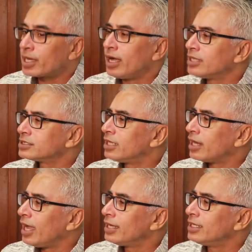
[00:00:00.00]

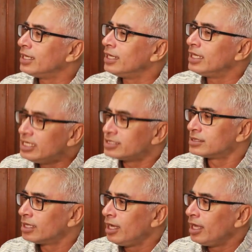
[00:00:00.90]
Jayaprakash Narayan
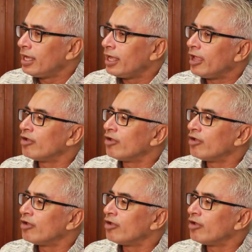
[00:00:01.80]
is